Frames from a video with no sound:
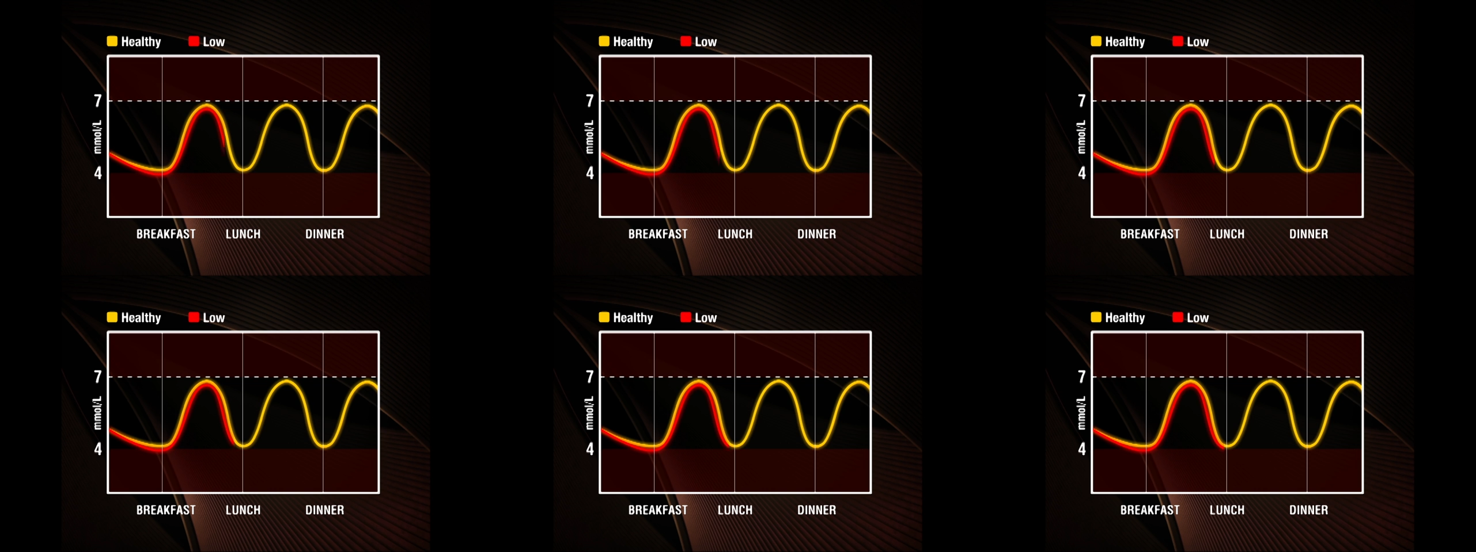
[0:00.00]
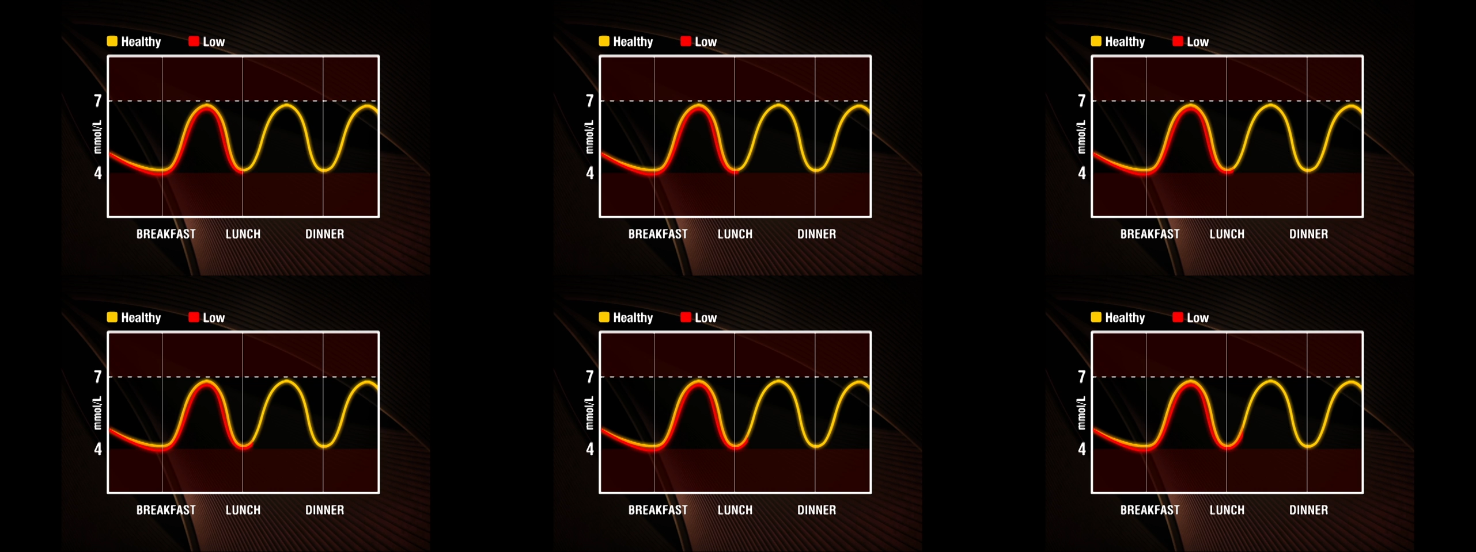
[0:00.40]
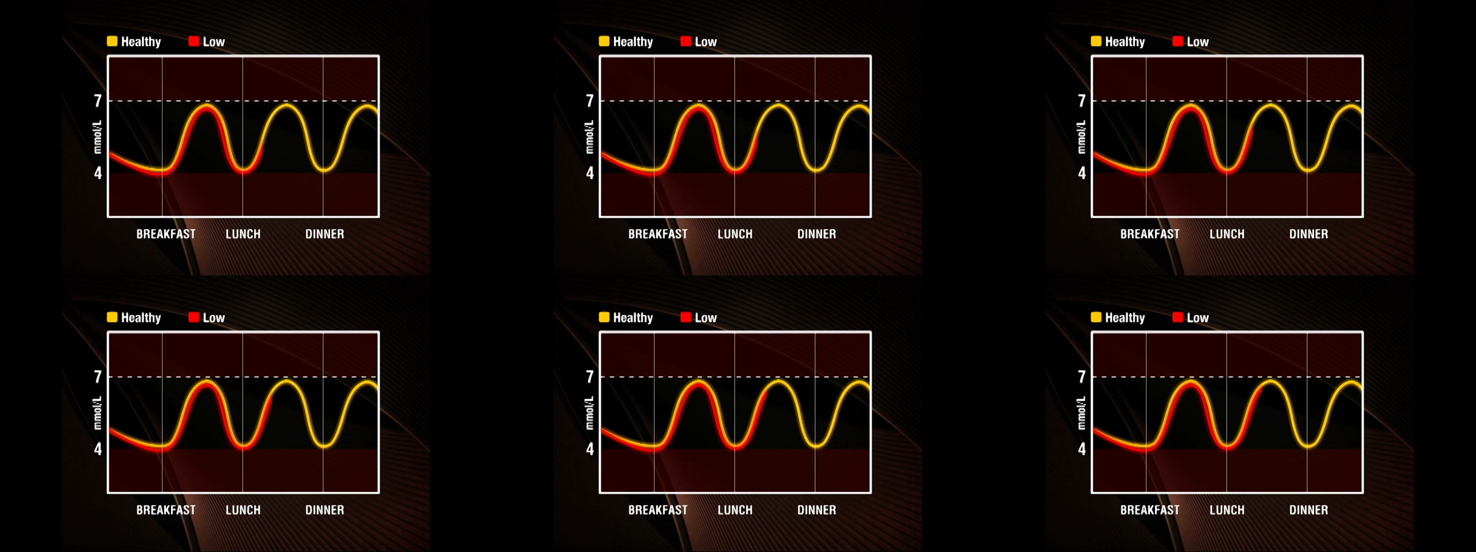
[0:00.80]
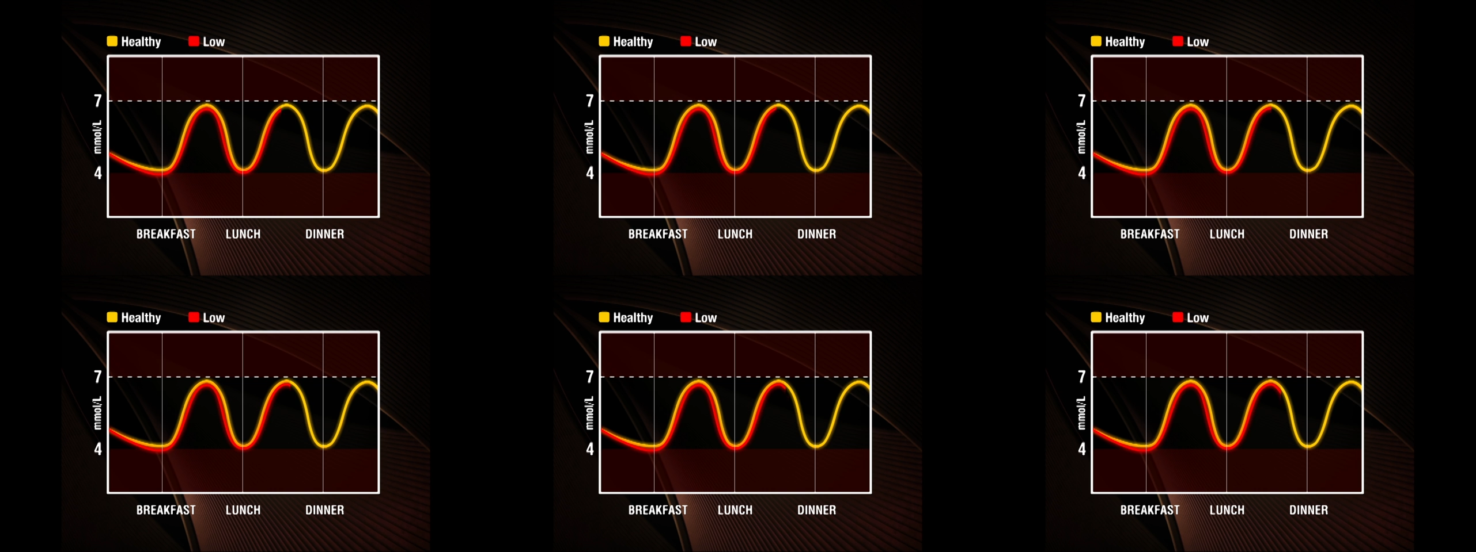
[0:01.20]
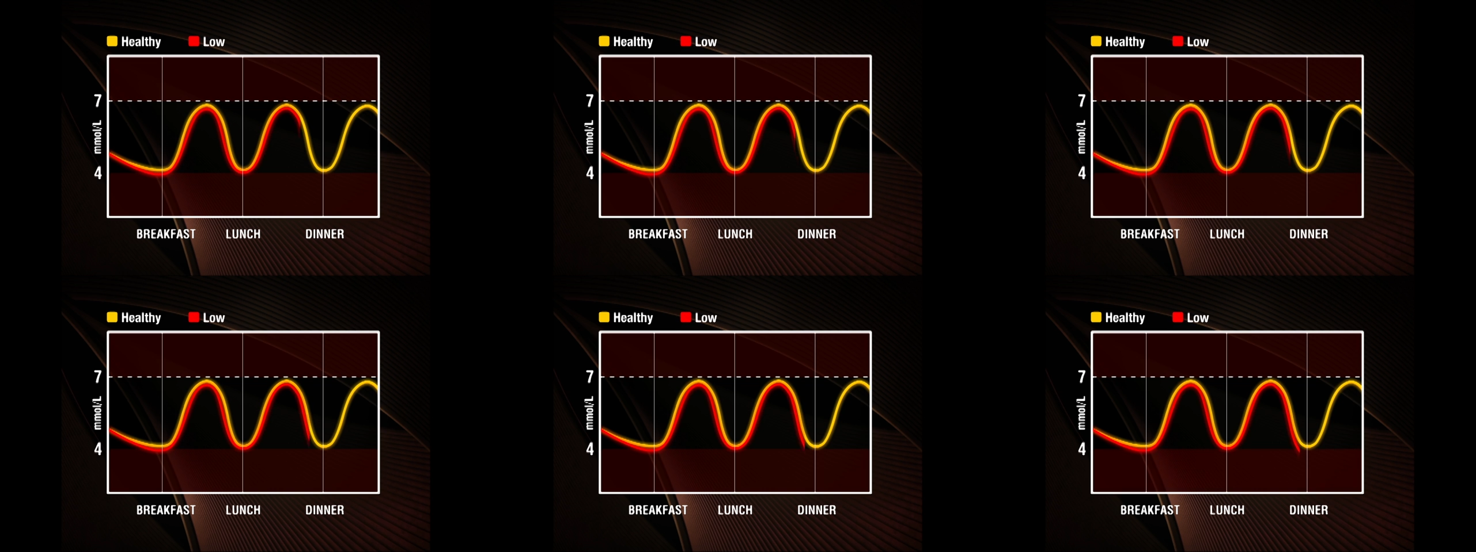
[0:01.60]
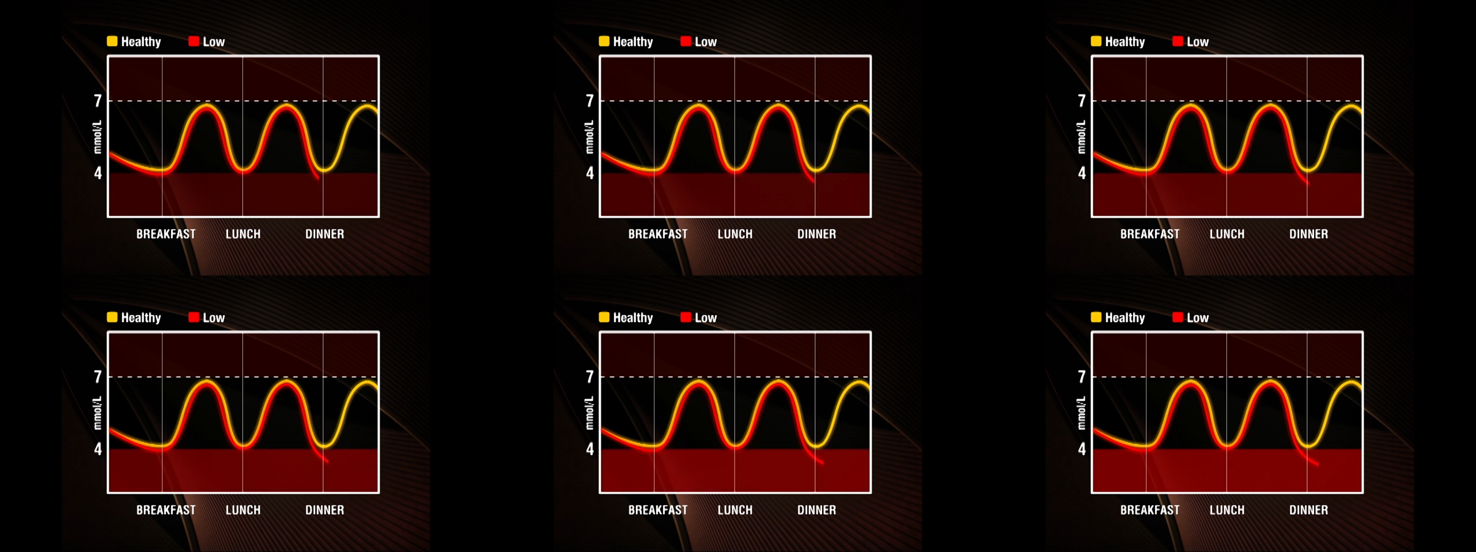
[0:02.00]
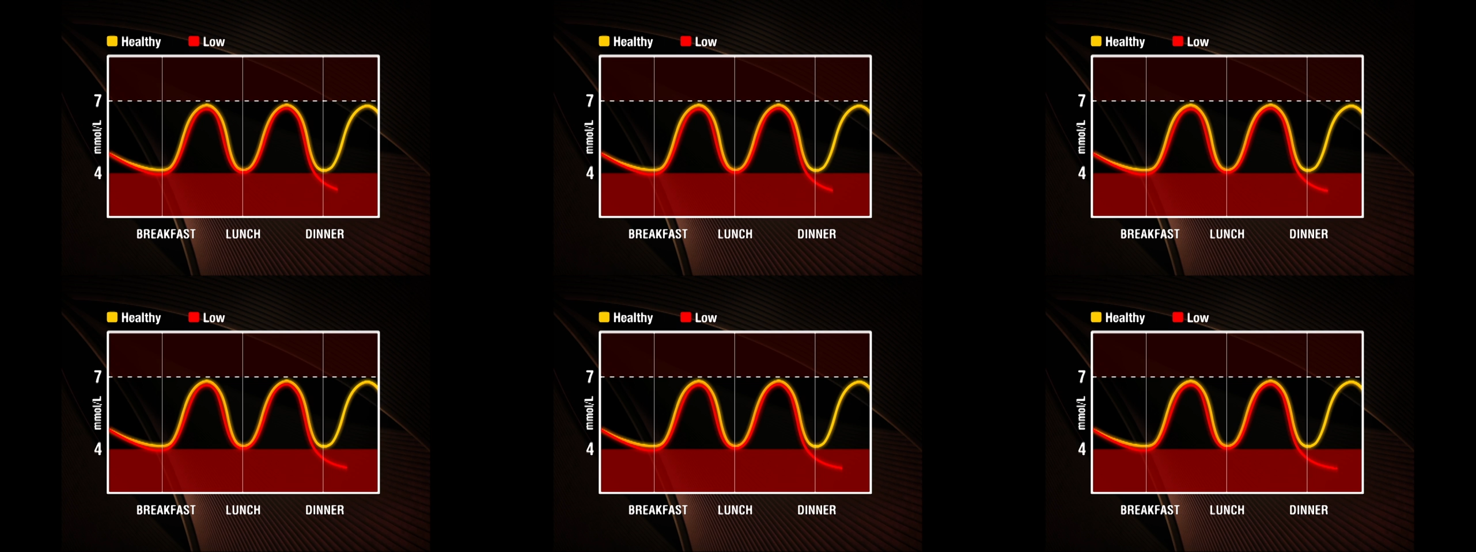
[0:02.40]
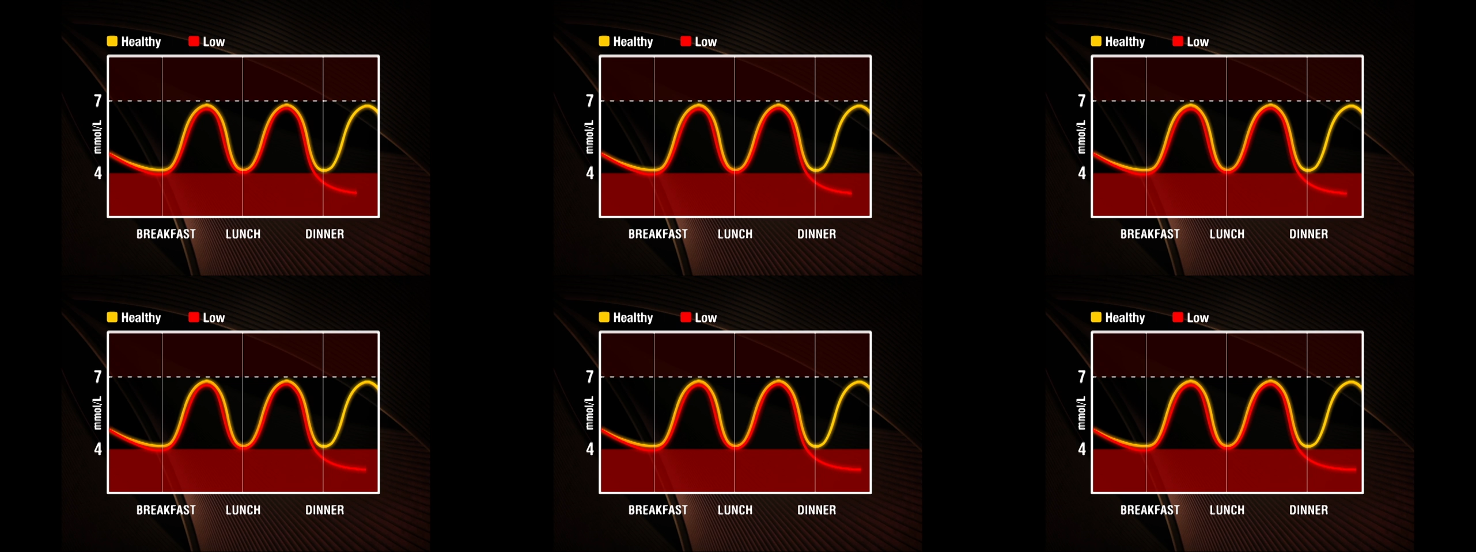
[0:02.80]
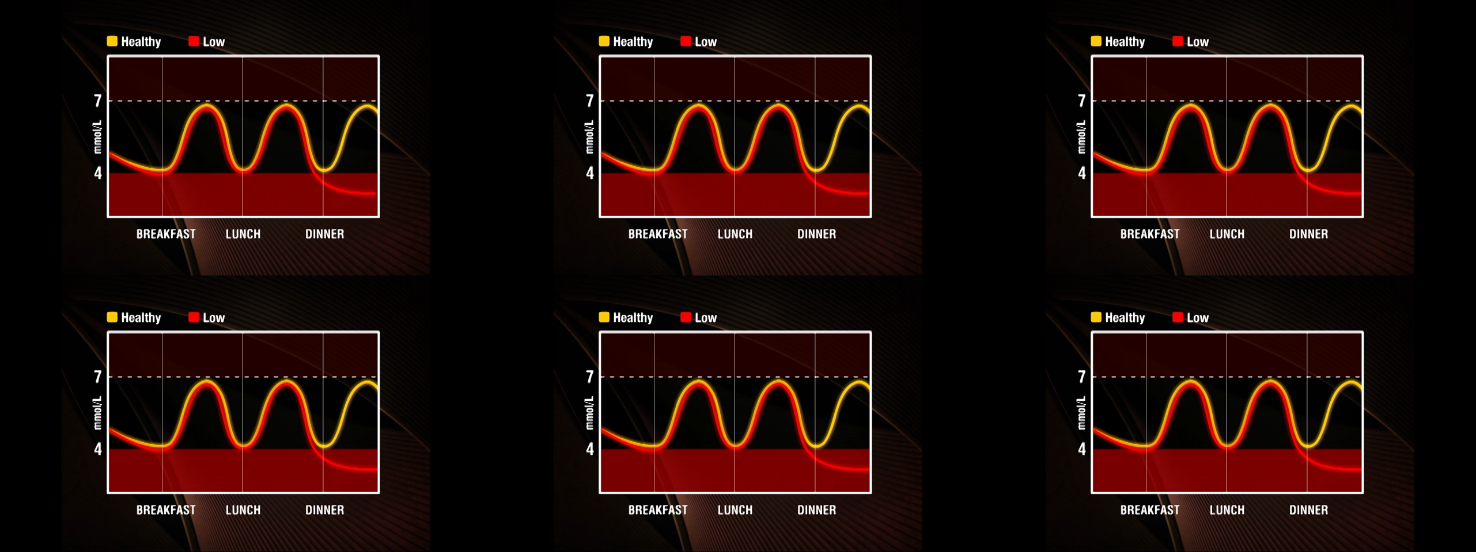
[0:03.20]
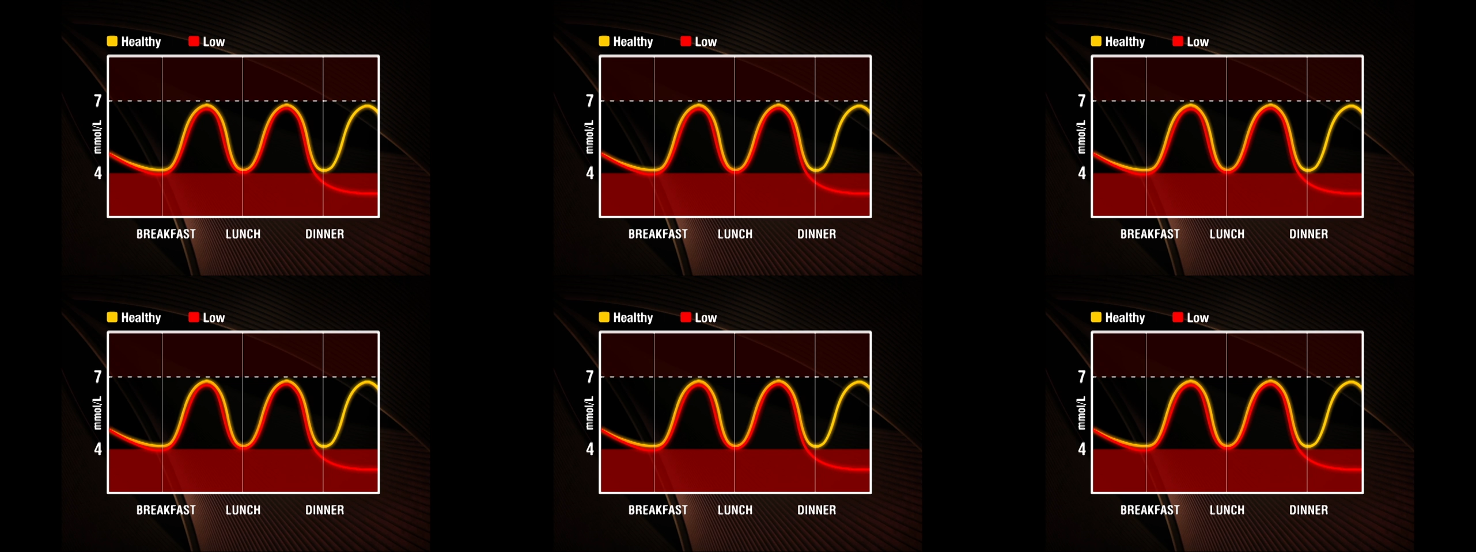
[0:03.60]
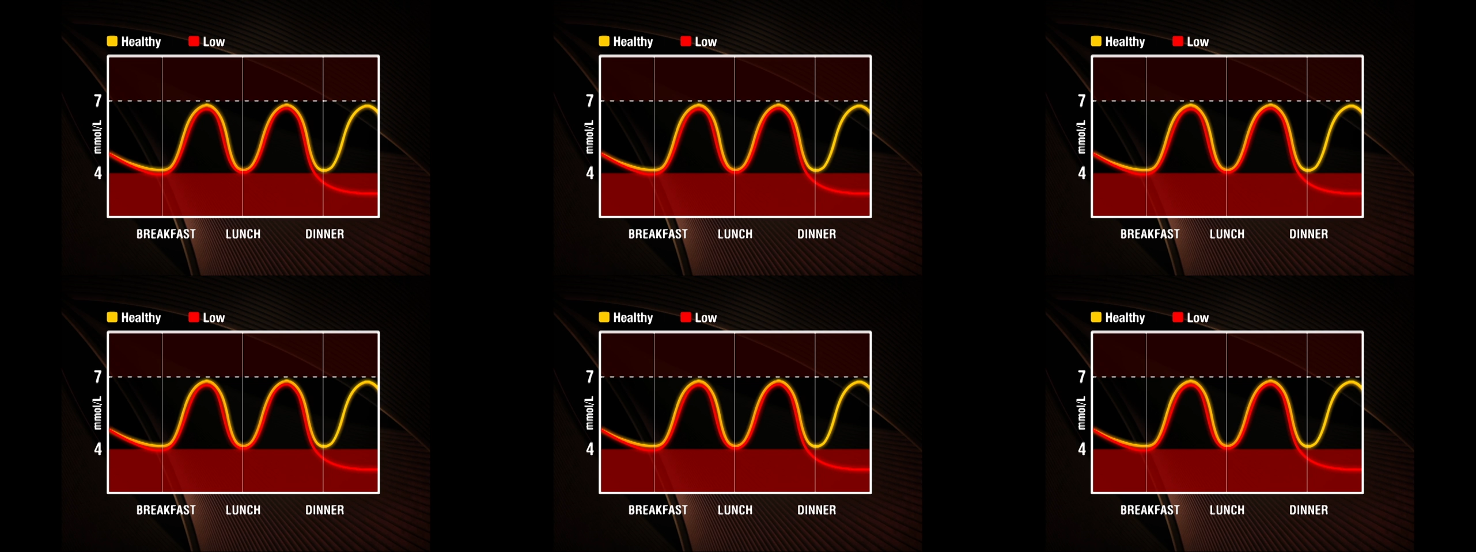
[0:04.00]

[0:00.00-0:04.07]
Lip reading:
No face is visible, so there are no lips to read.